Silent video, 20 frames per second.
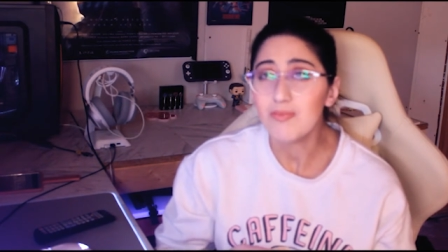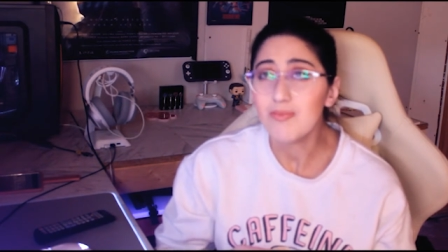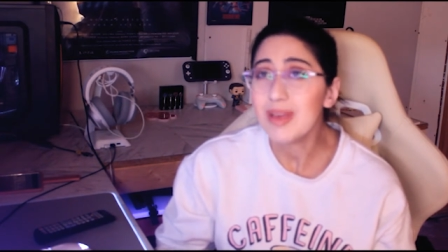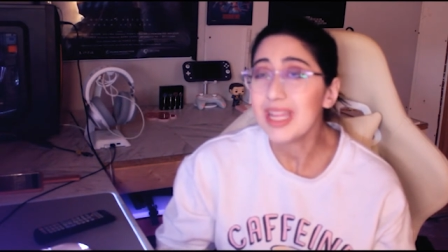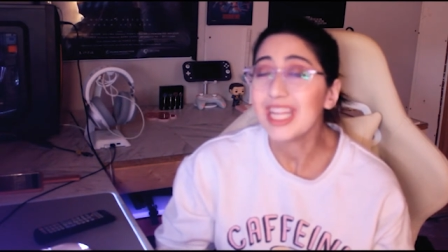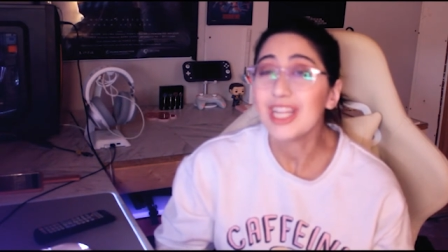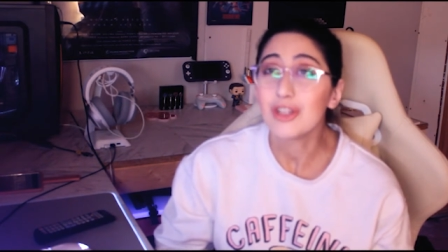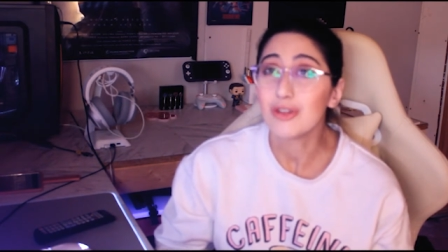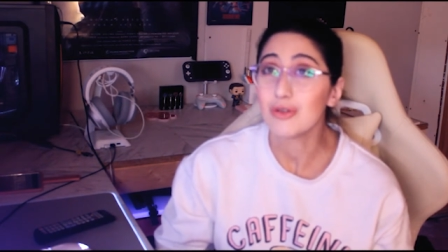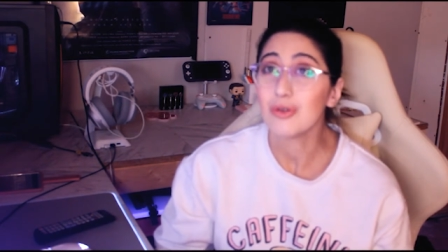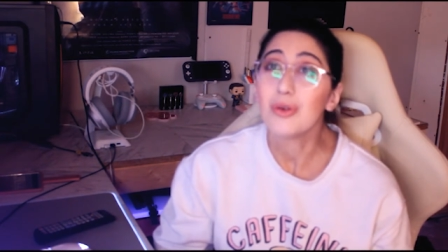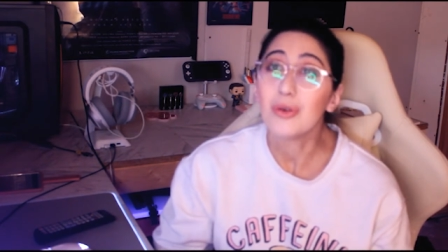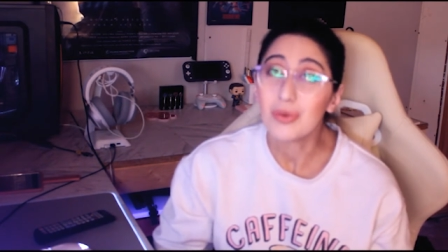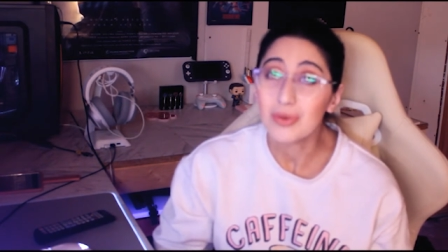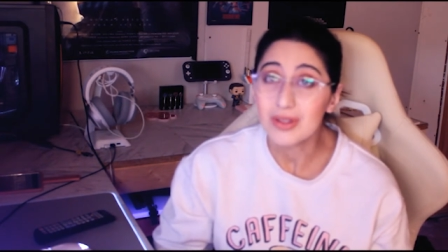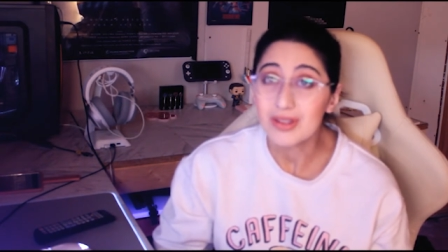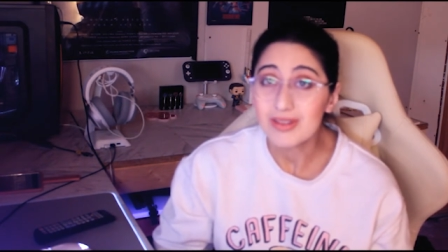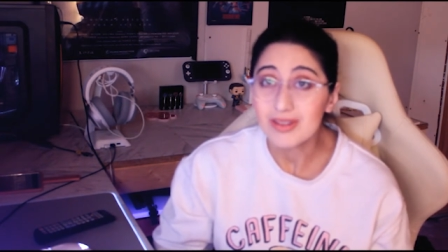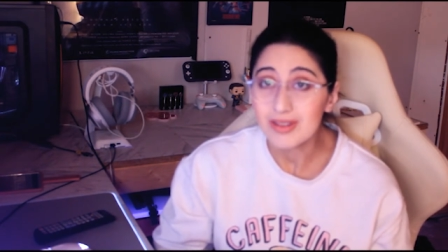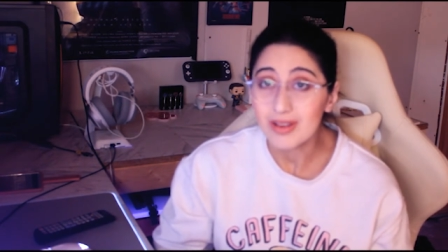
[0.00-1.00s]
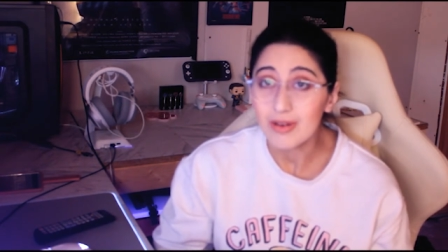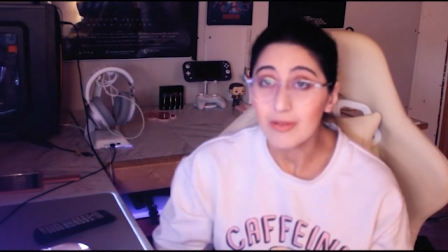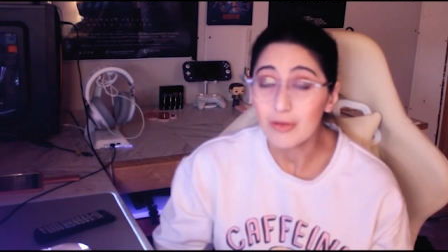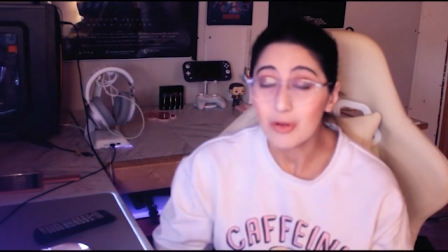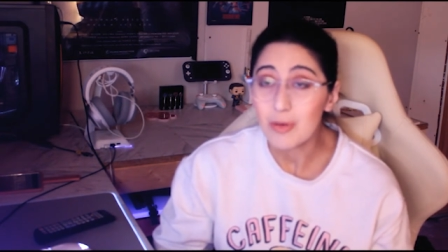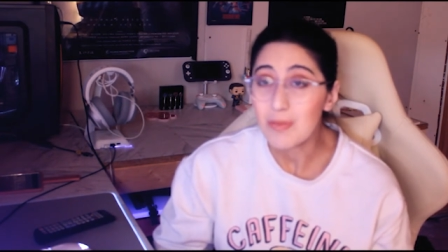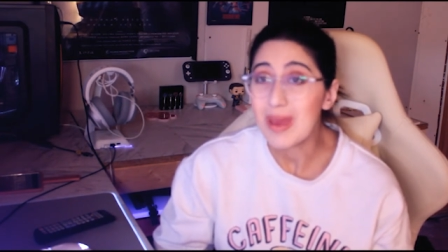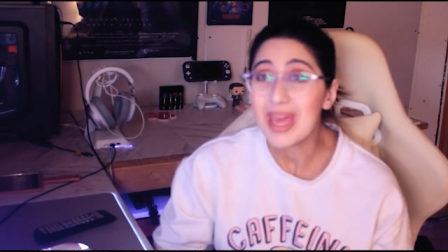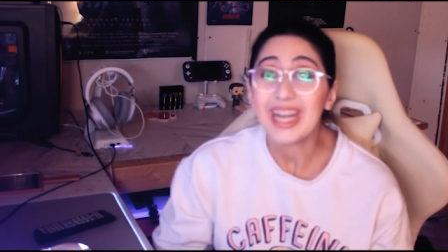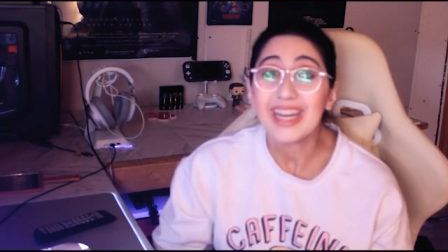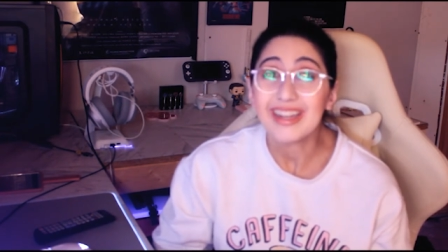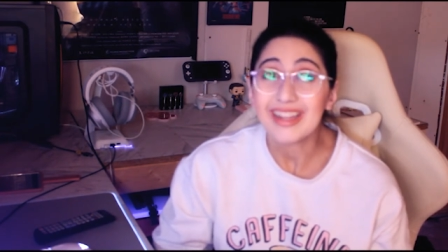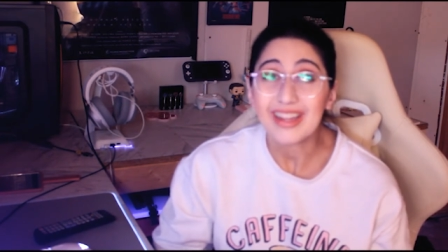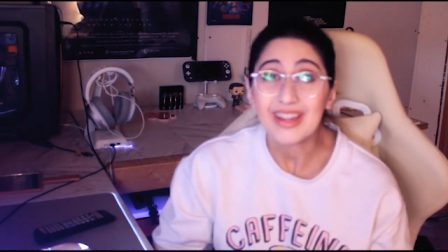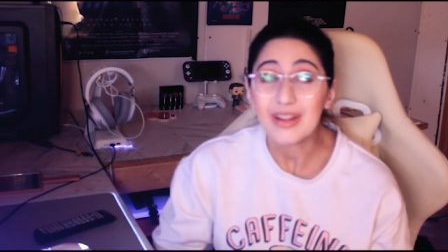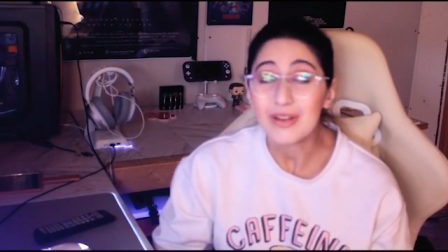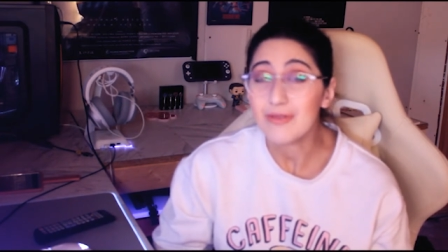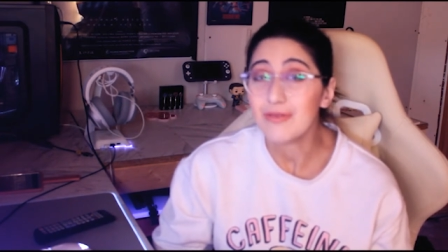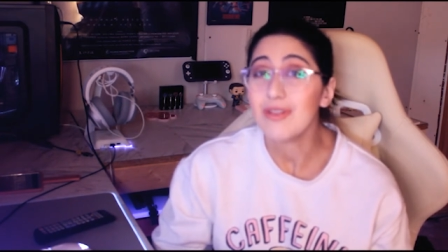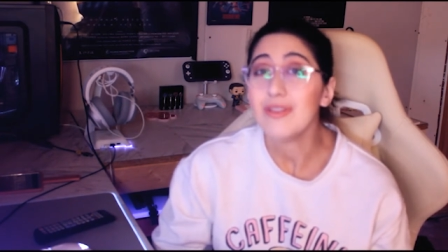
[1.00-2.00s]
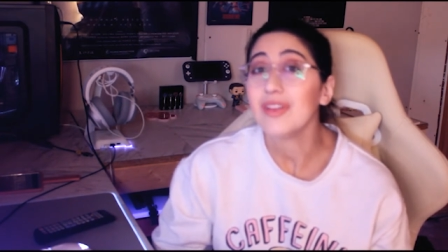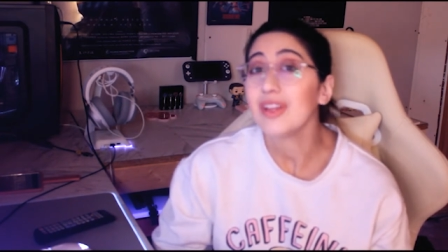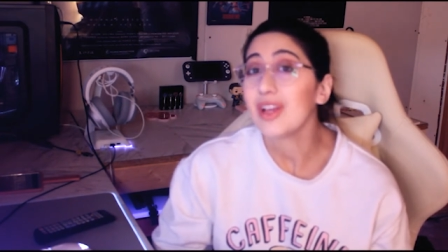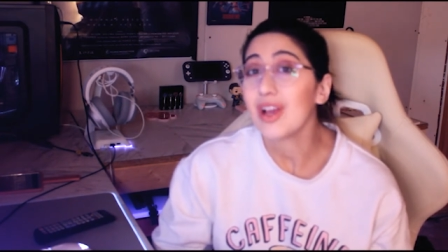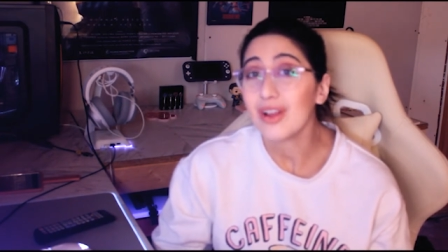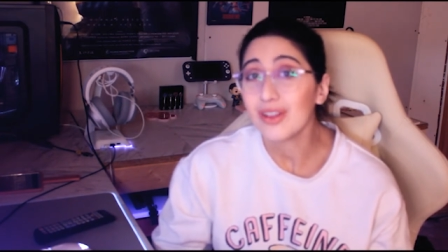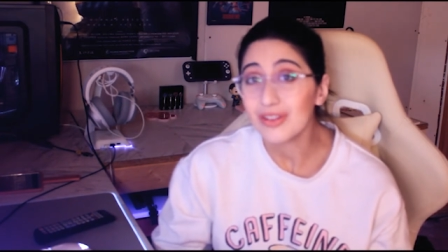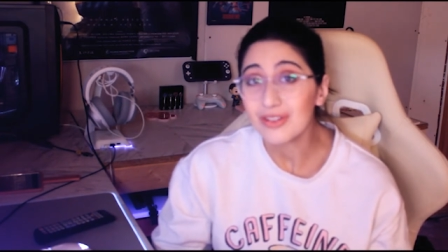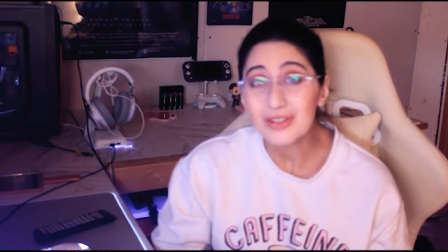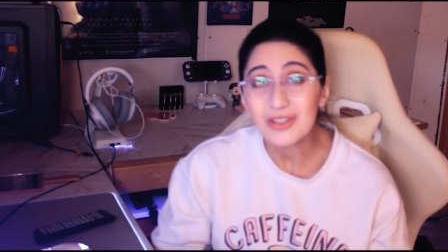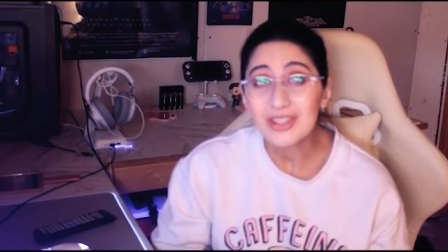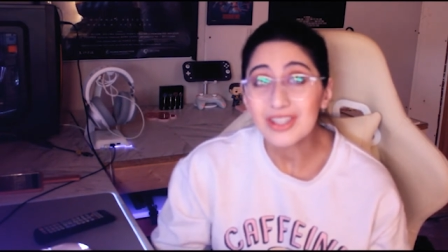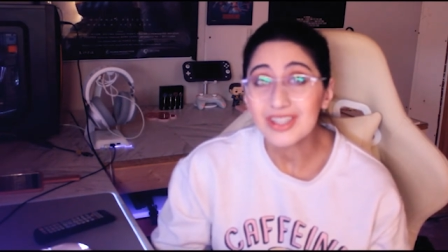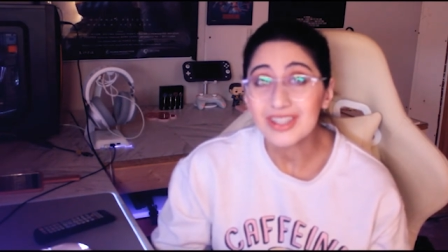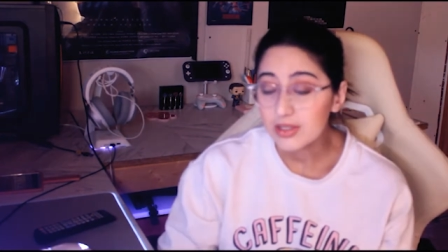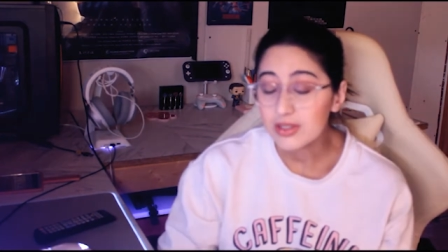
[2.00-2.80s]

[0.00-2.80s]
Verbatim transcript: many truths of humanity in vivid colors.